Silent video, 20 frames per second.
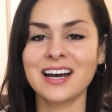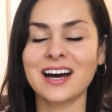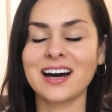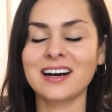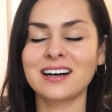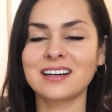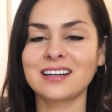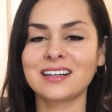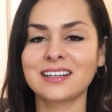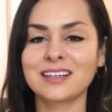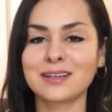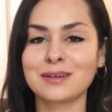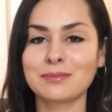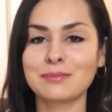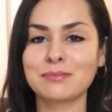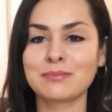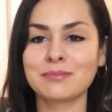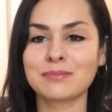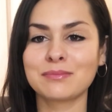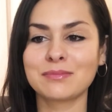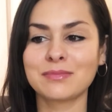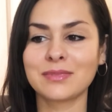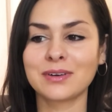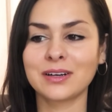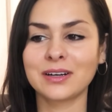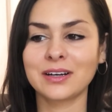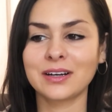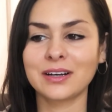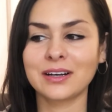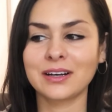
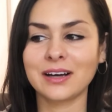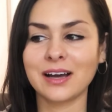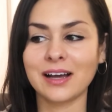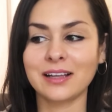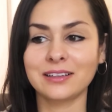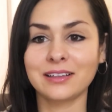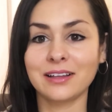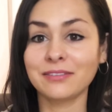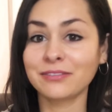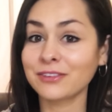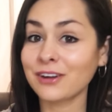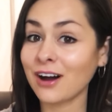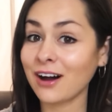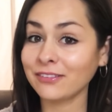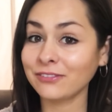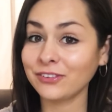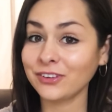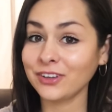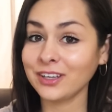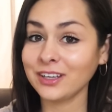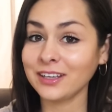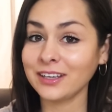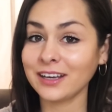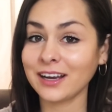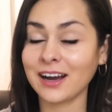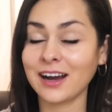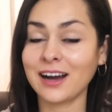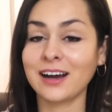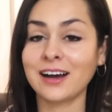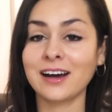I love
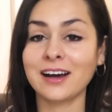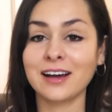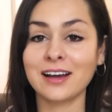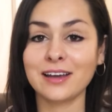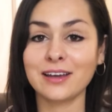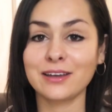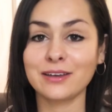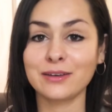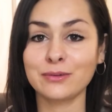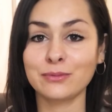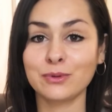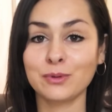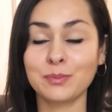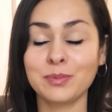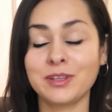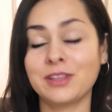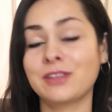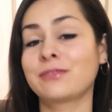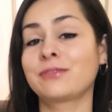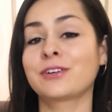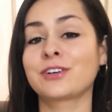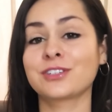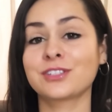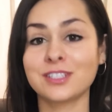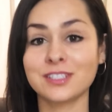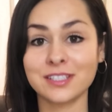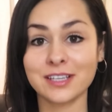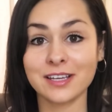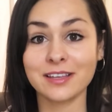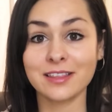coffee. I will be the first
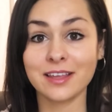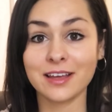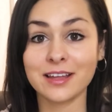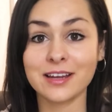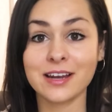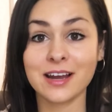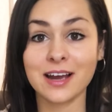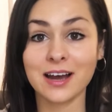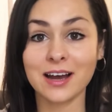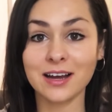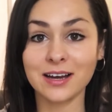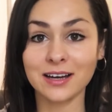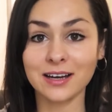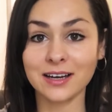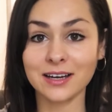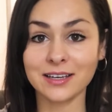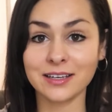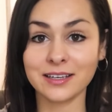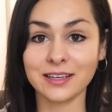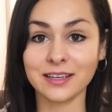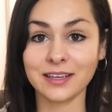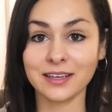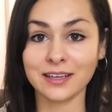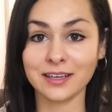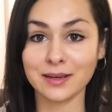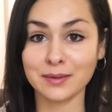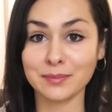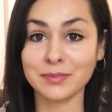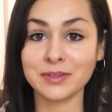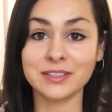to say that I
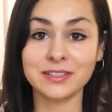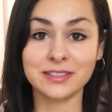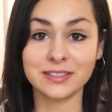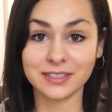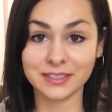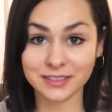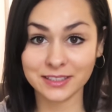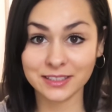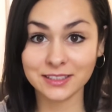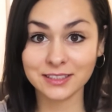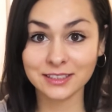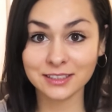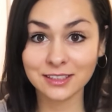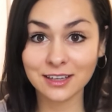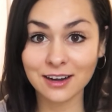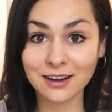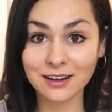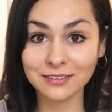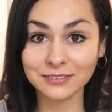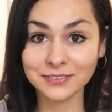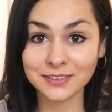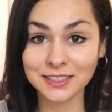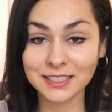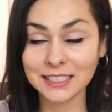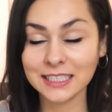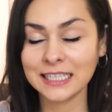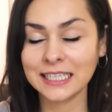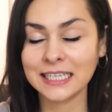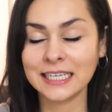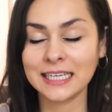am addicted to
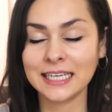coffee.